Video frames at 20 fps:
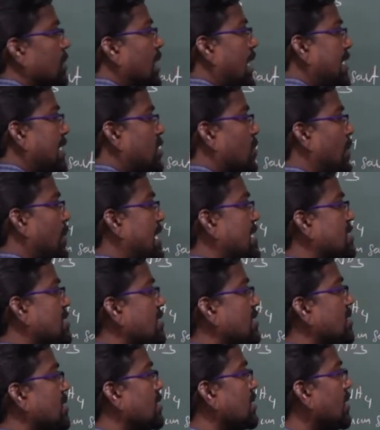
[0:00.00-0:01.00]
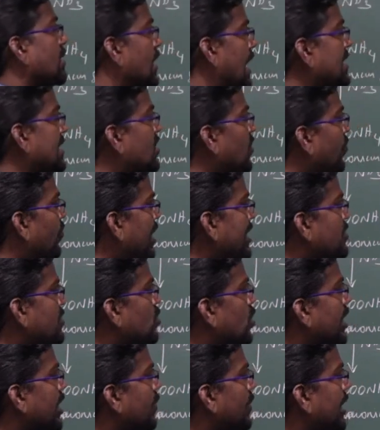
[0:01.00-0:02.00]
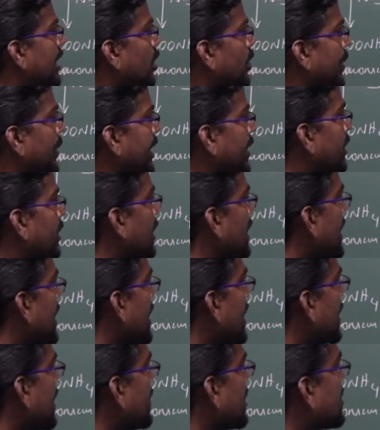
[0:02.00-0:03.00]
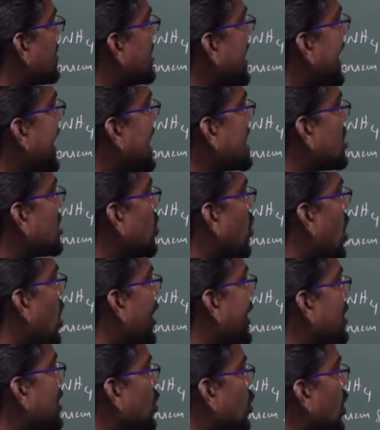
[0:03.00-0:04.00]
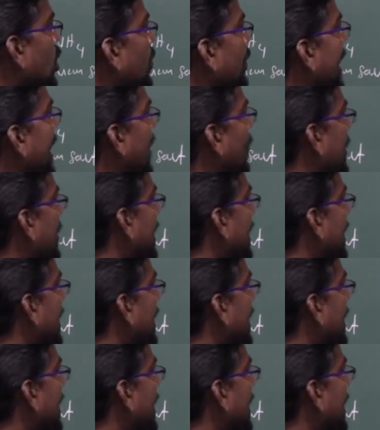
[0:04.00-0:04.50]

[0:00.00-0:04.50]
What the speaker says: H plus acidified sodium dichromate. The CH2OH group can